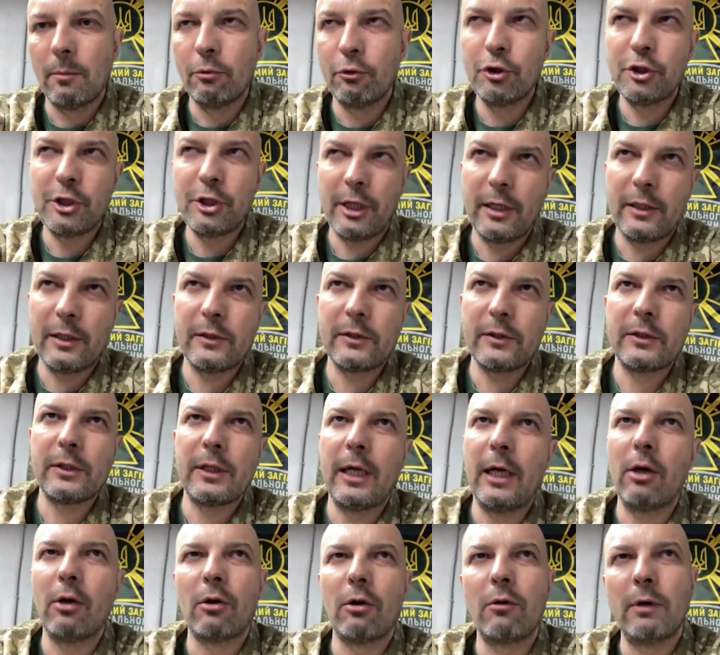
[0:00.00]
Bucha is
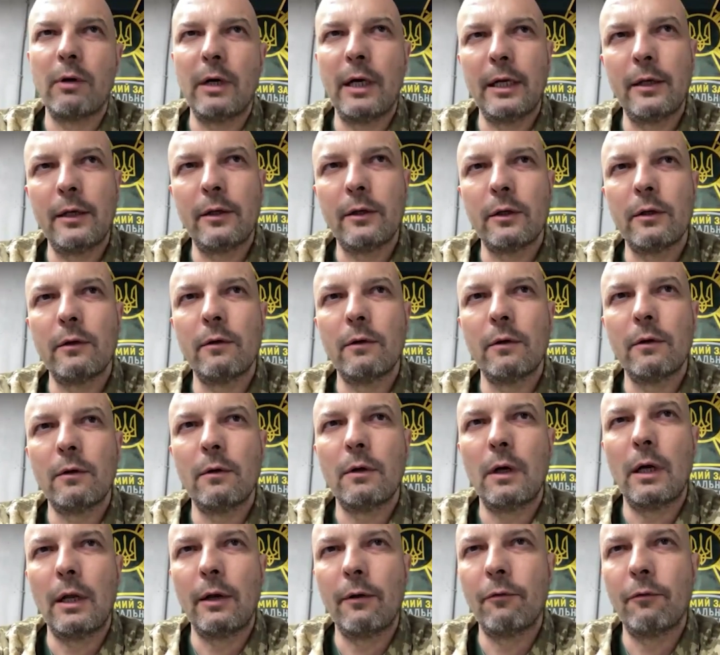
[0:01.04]
now quite
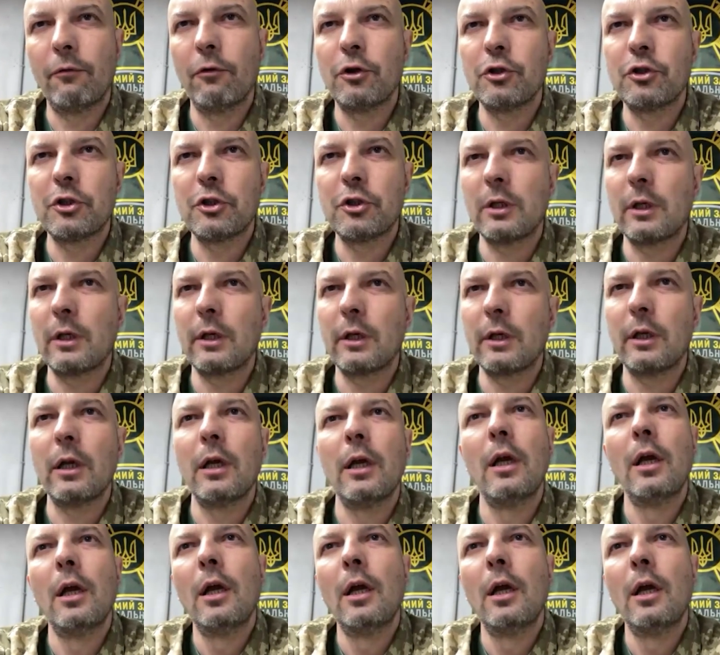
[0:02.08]
unfortunately